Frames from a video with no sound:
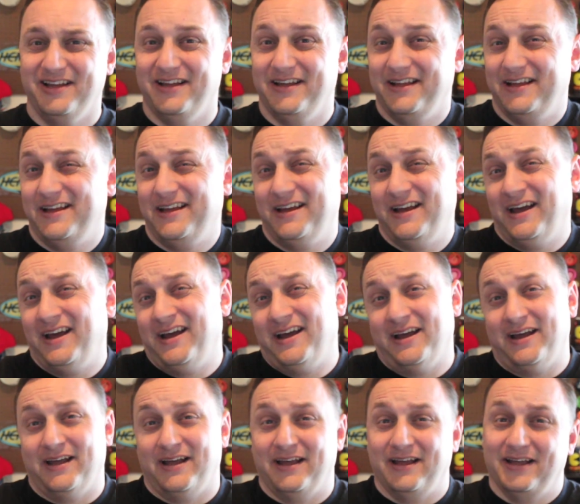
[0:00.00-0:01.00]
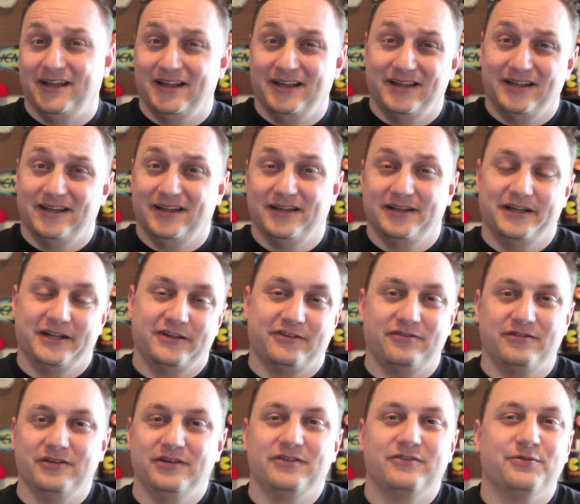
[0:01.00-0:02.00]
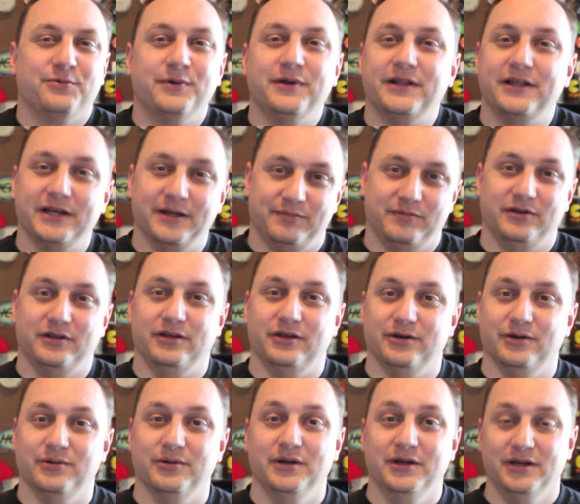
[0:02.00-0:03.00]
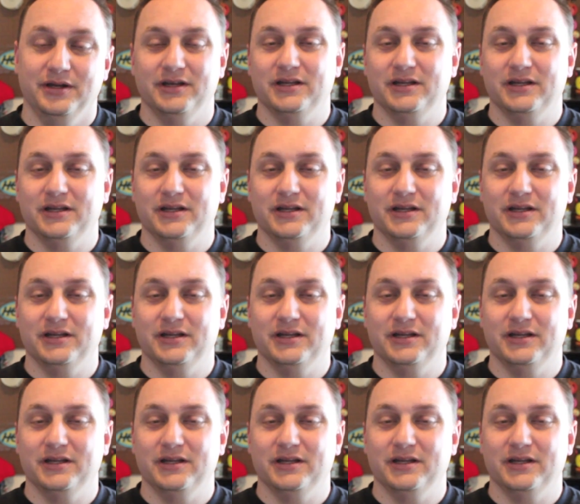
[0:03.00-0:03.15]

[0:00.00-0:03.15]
It's really up to you.